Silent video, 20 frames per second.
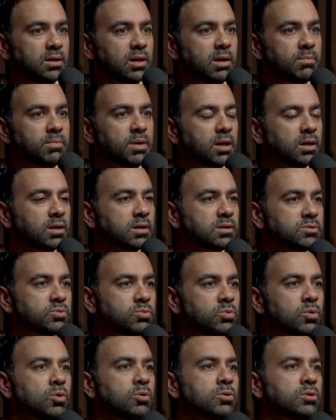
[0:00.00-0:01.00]
America's
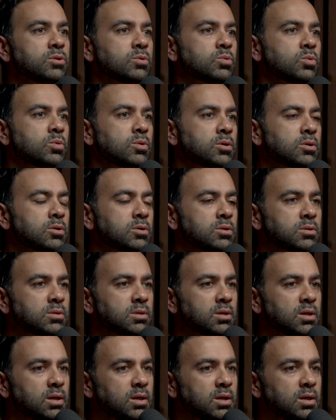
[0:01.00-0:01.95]
role in the world.